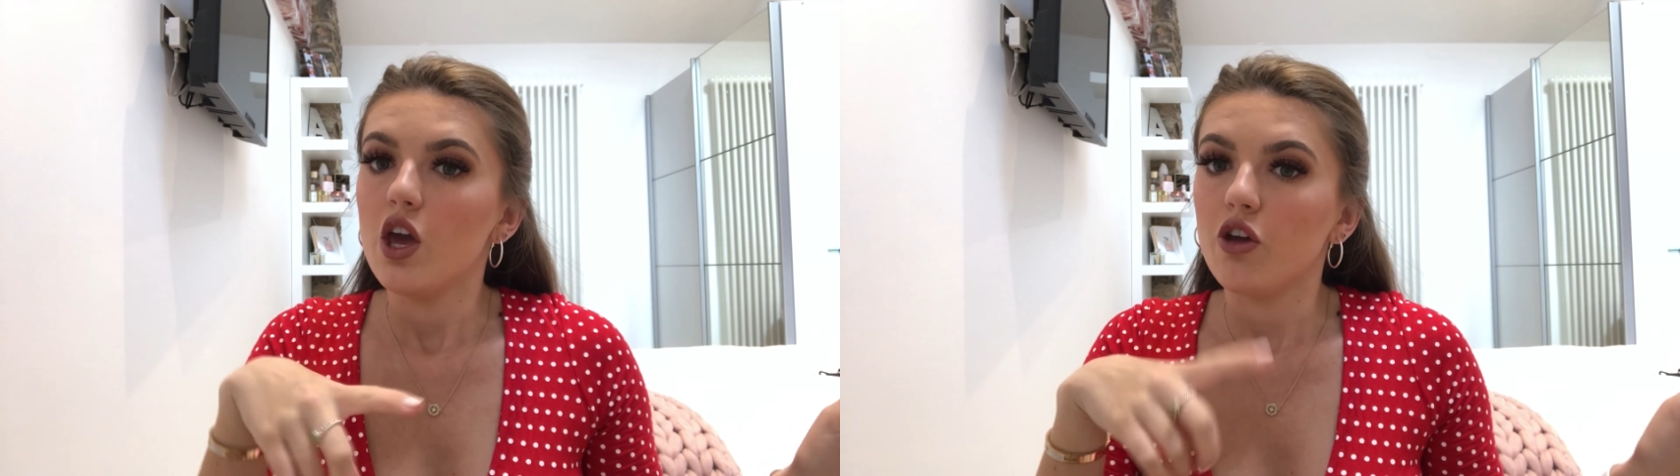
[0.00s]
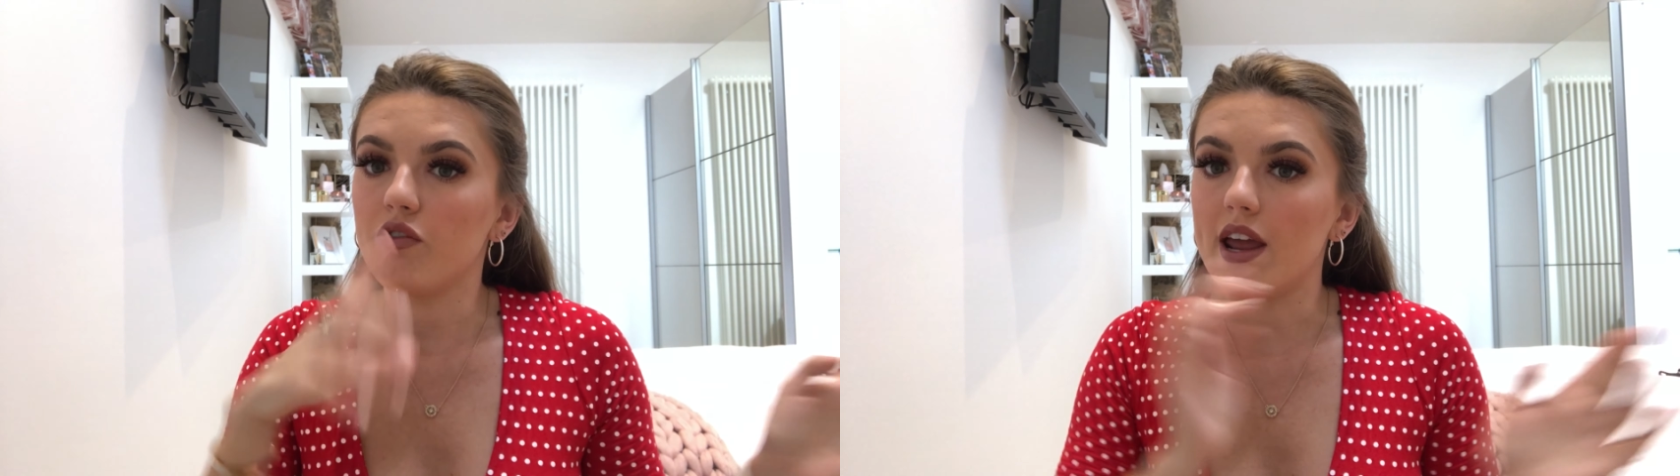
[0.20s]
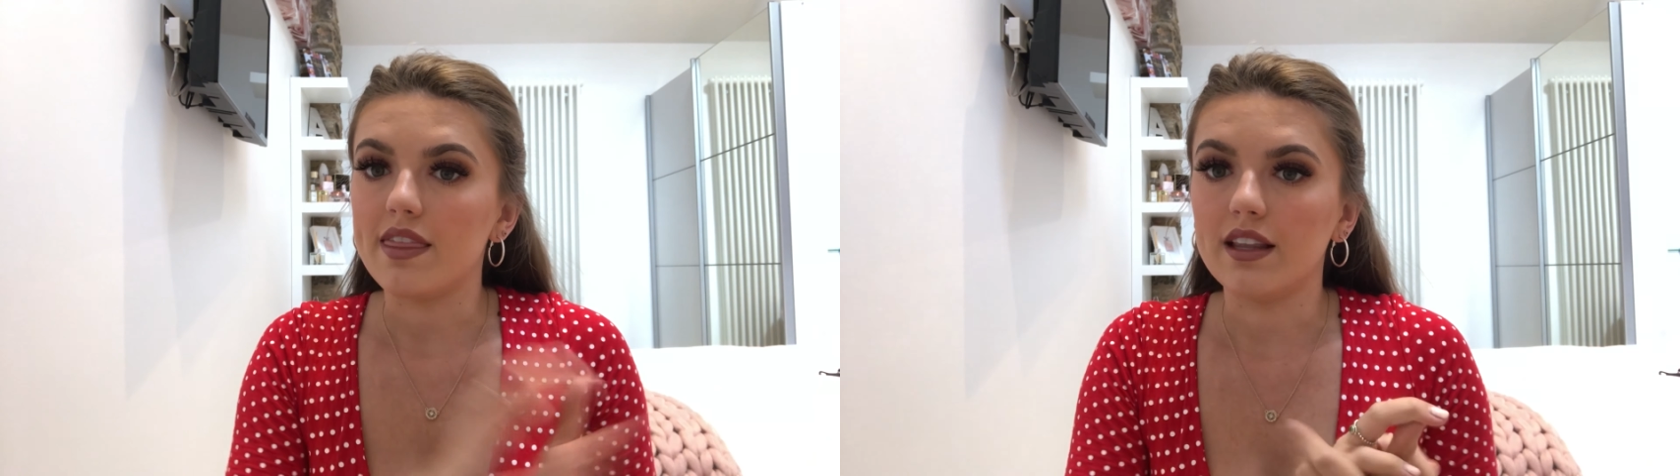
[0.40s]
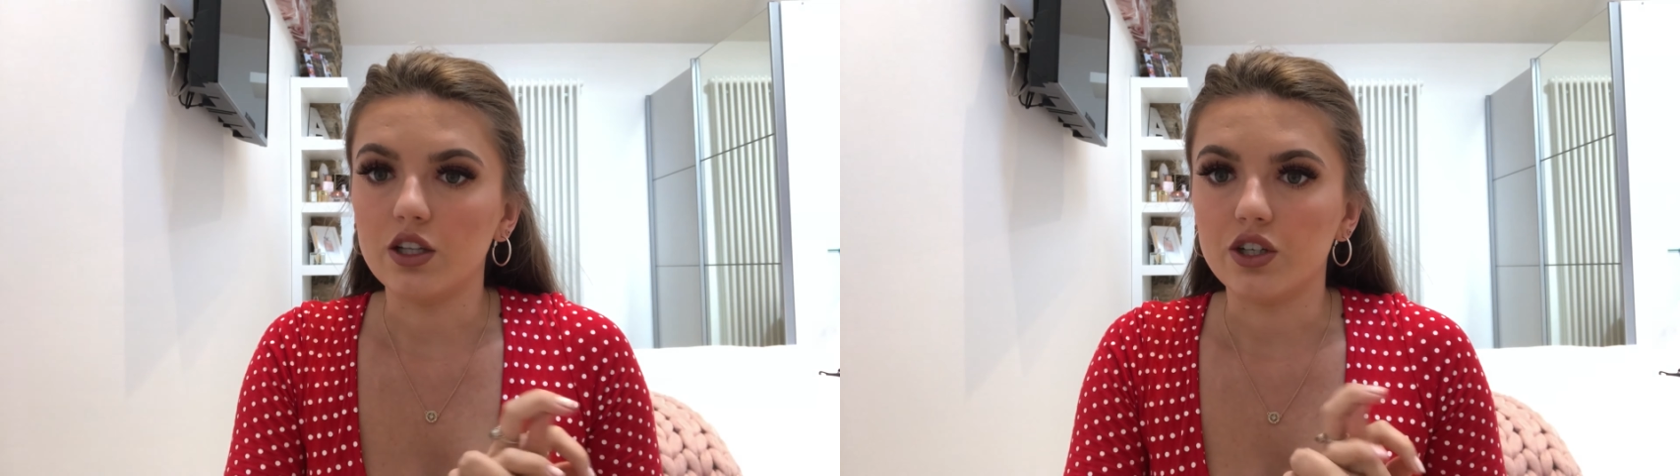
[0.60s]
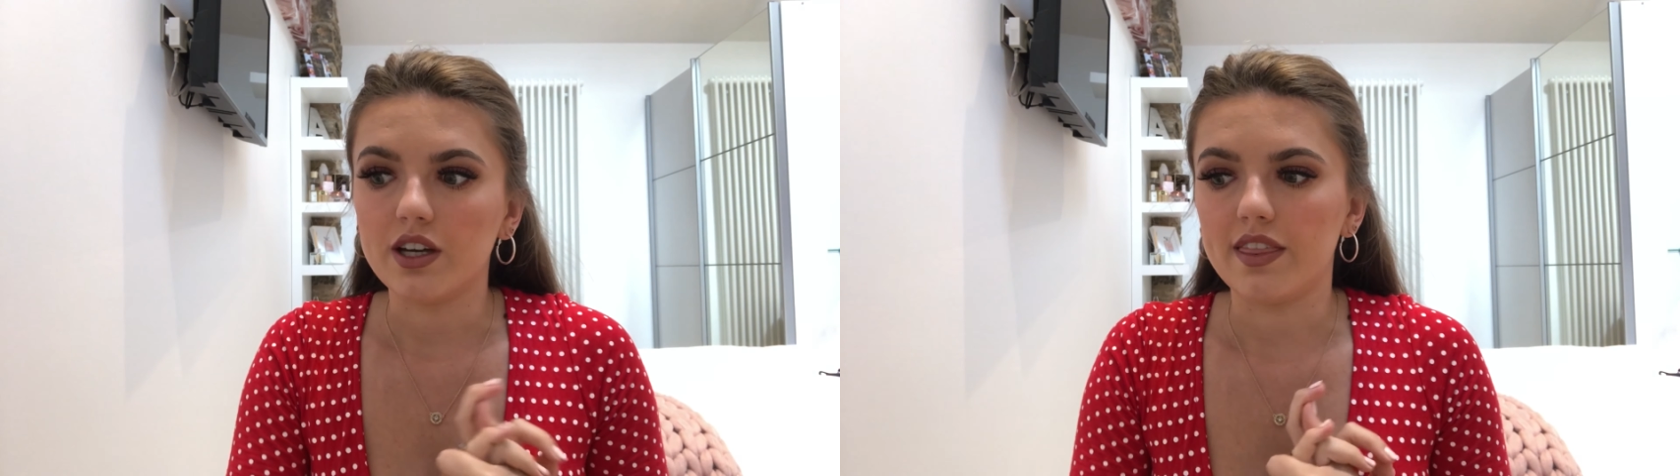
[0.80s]
create the
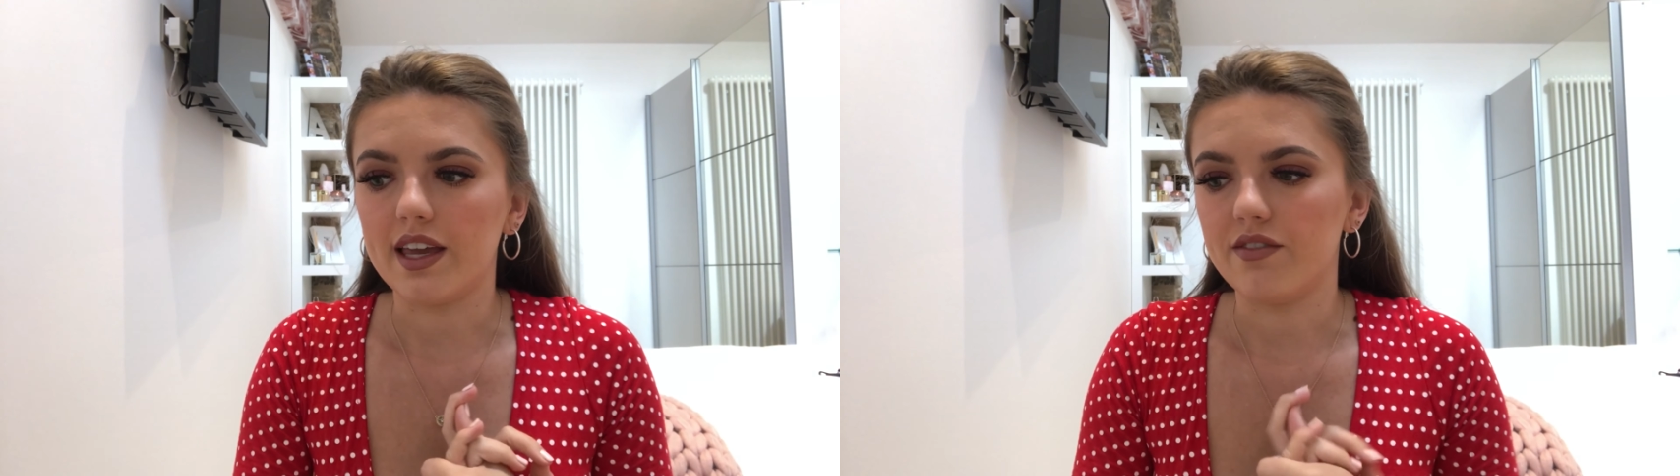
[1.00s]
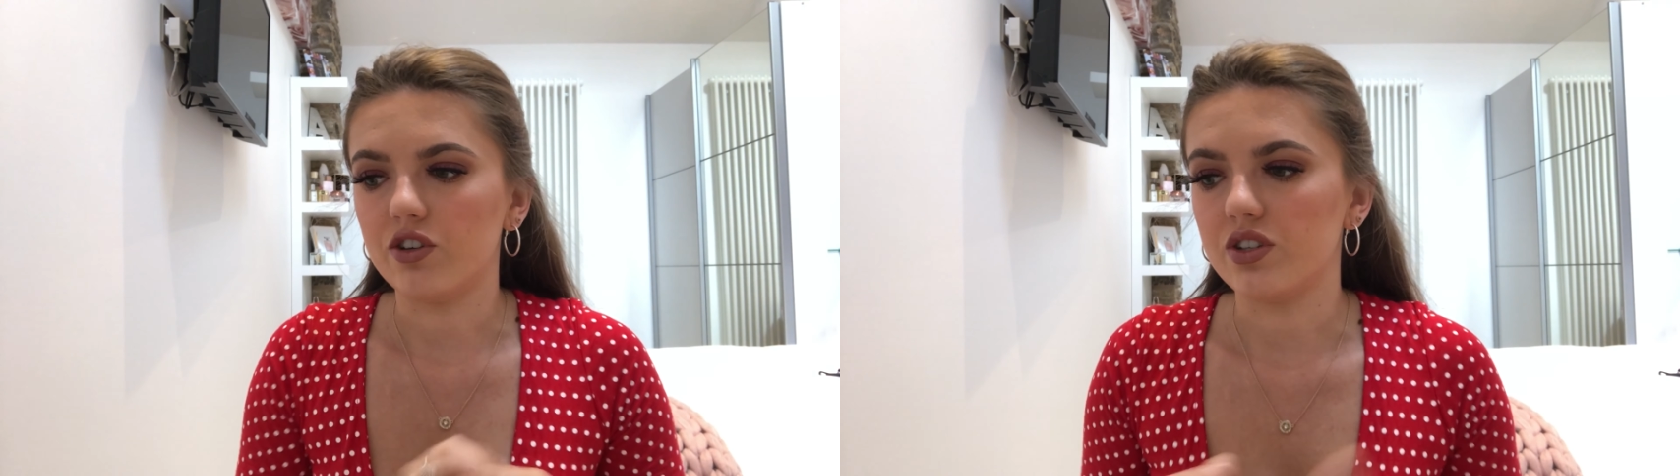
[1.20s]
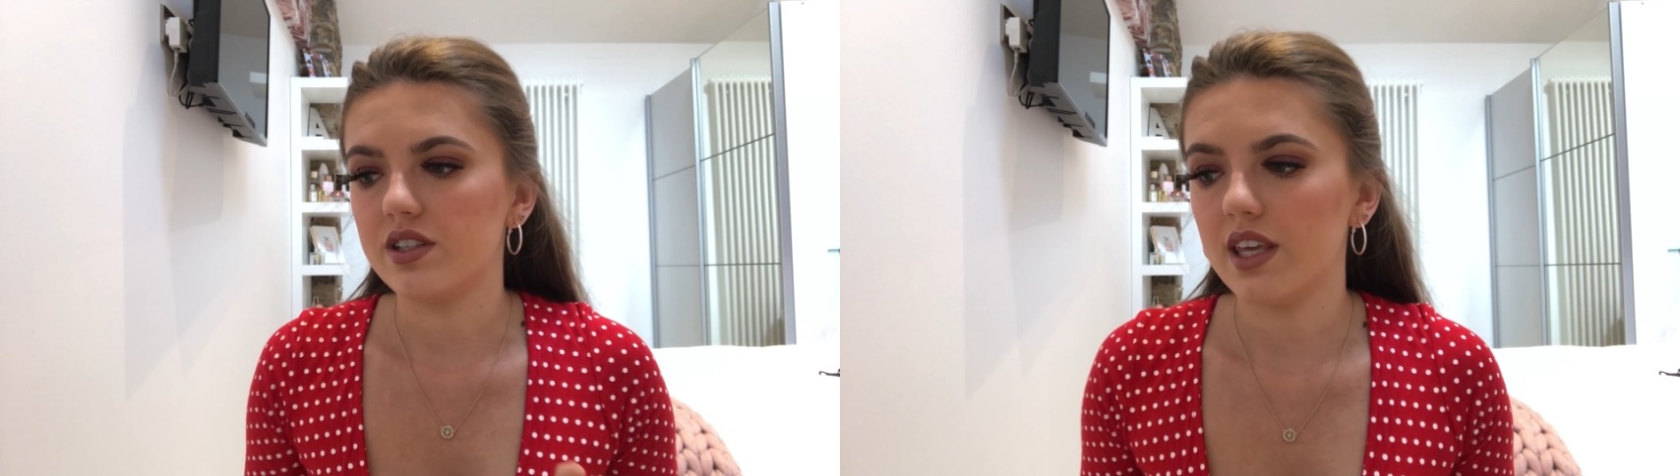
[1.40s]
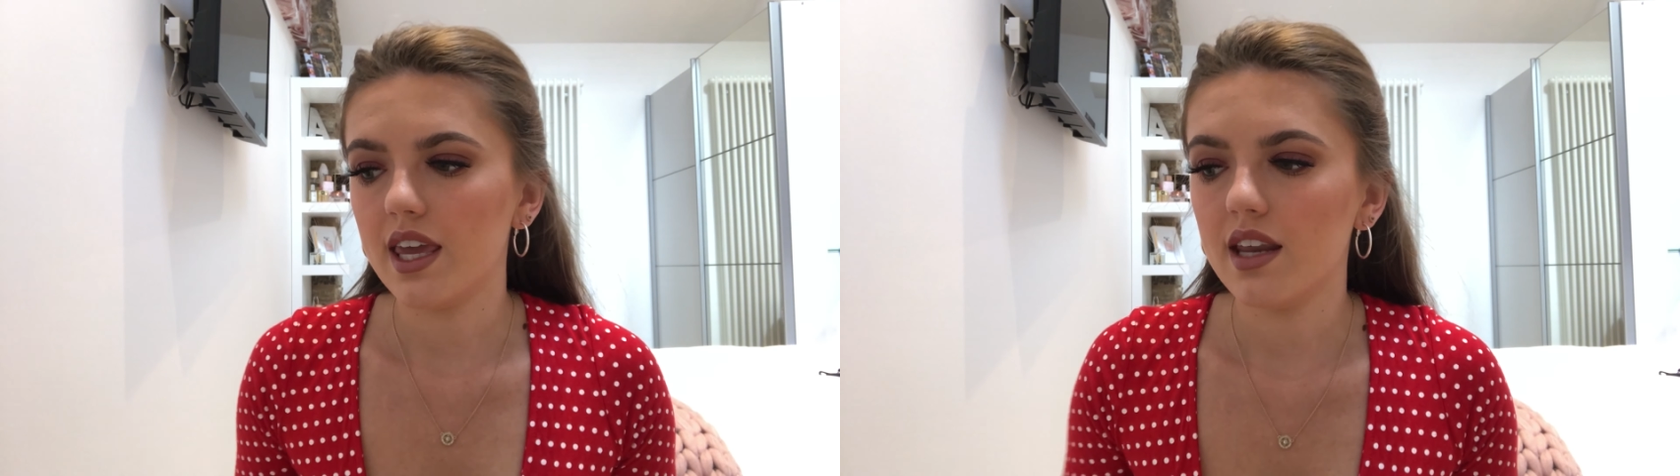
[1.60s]
look that you've just seen.